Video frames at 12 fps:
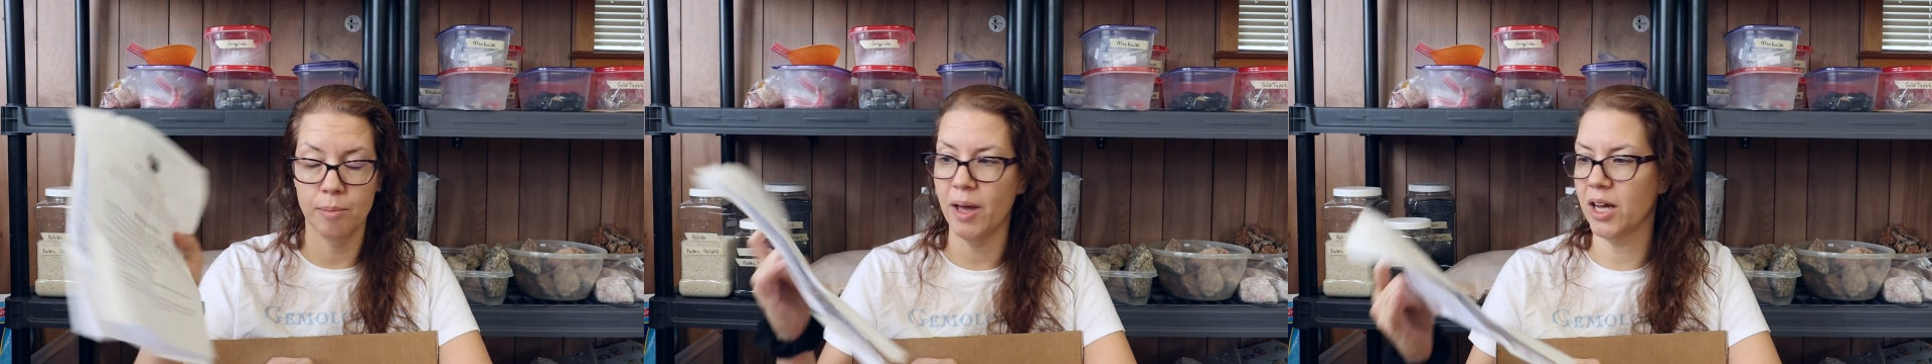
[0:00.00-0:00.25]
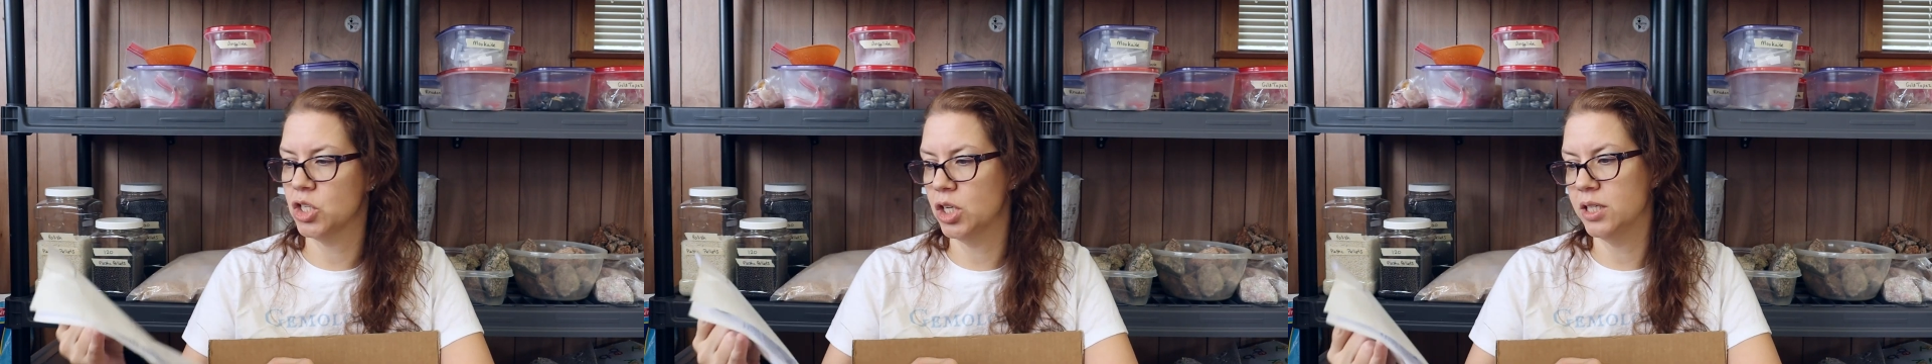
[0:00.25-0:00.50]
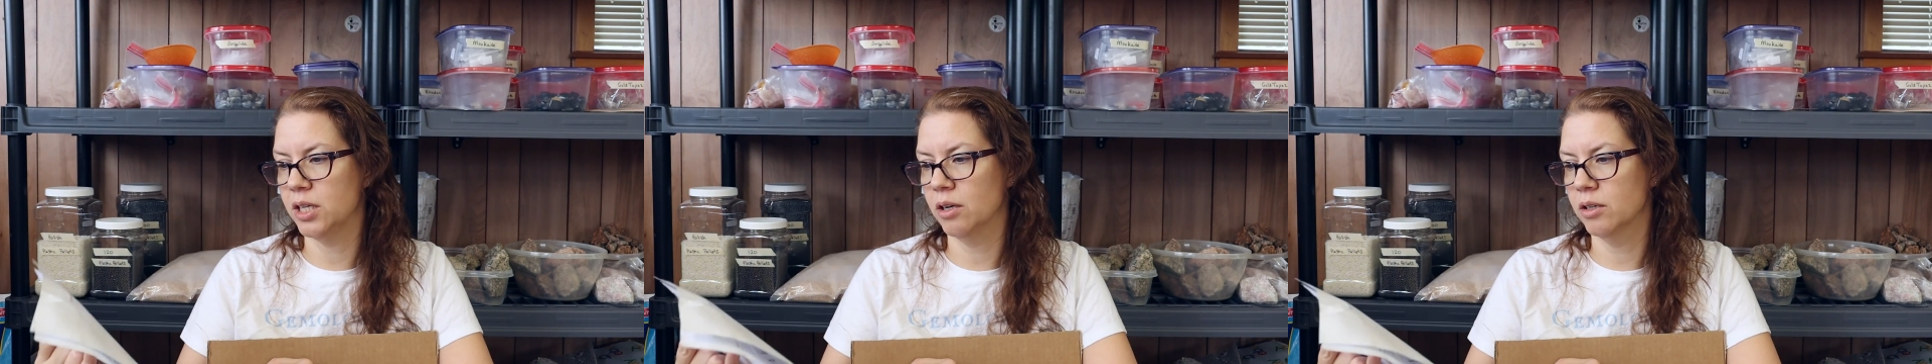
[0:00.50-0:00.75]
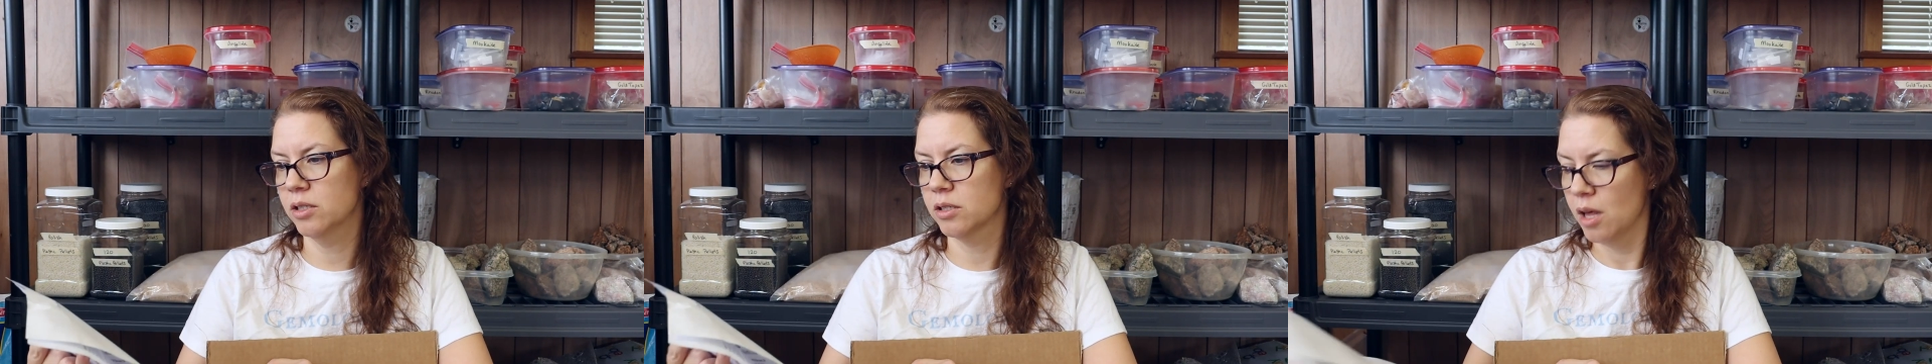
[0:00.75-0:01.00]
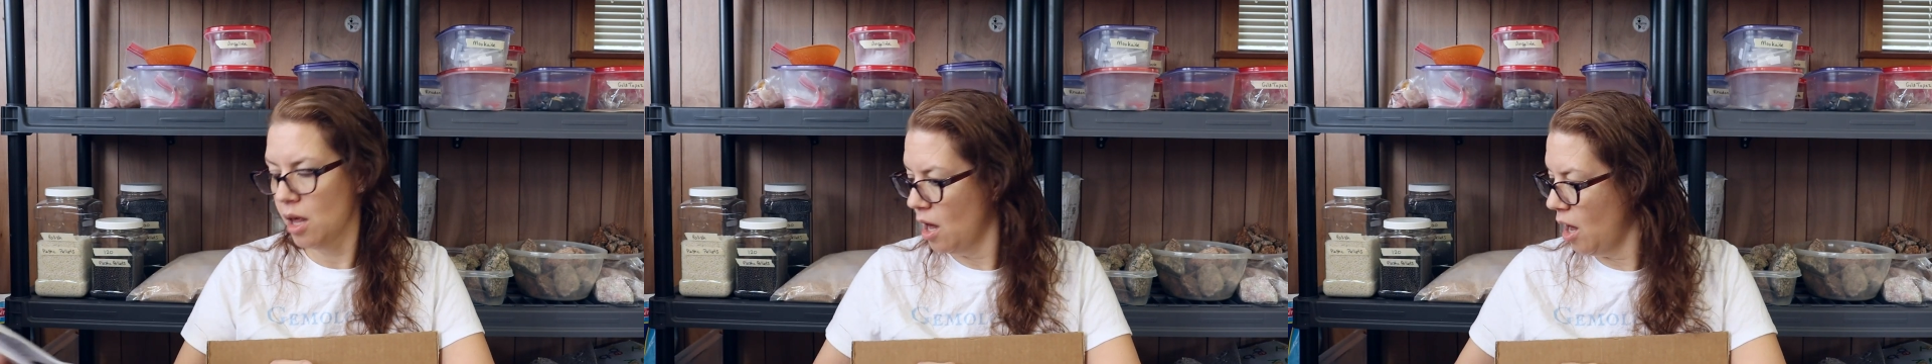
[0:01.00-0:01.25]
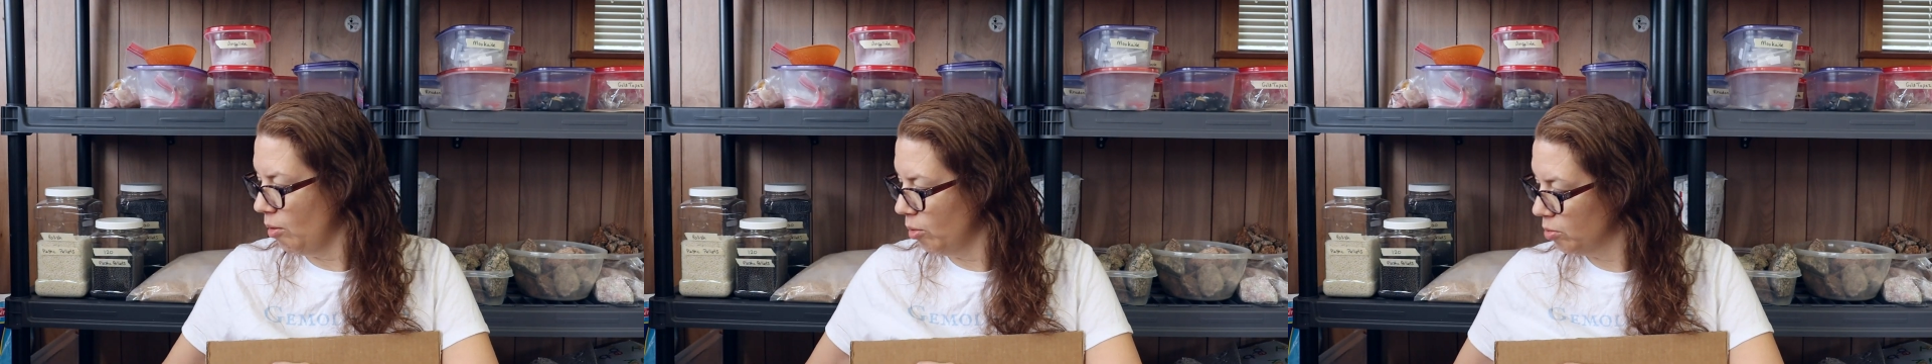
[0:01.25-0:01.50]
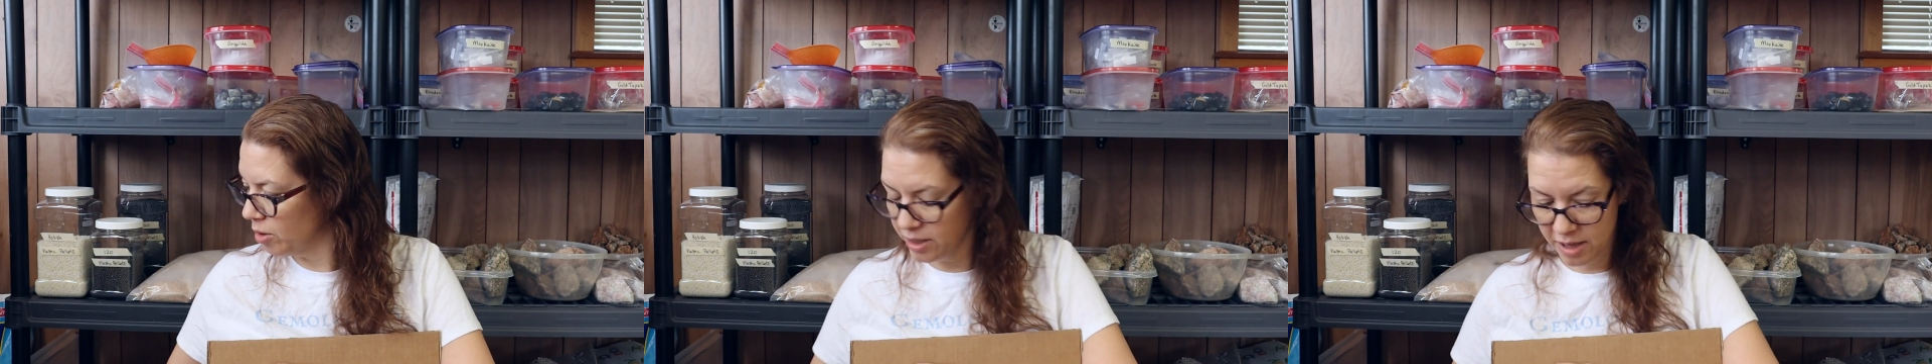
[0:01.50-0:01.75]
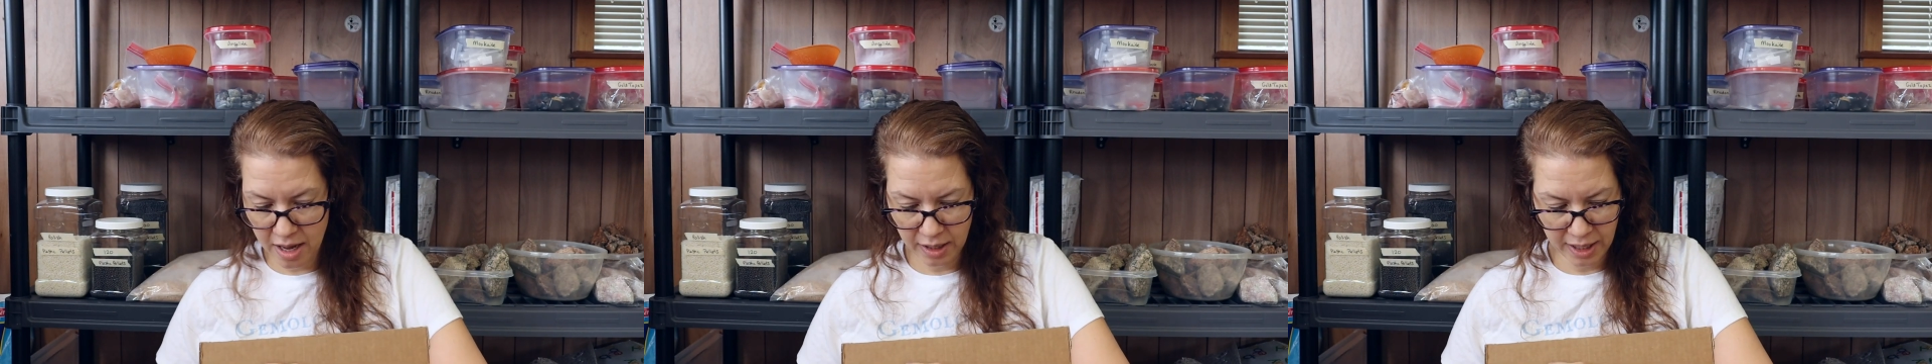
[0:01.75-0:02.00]
Apache Tears. I will read
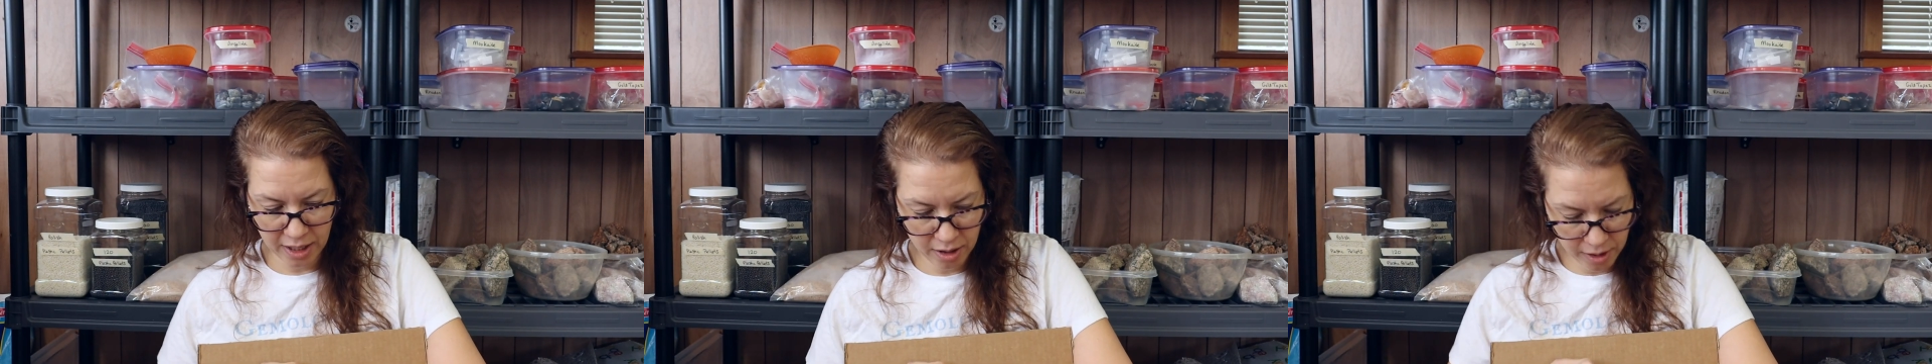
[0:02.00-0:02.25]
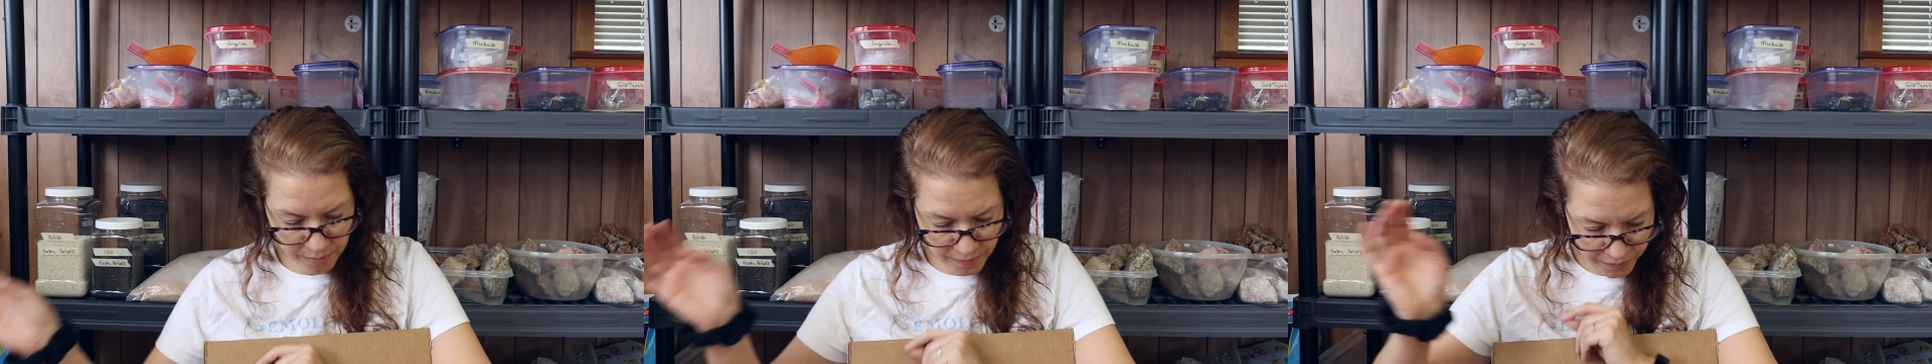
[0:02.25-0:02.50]
that later.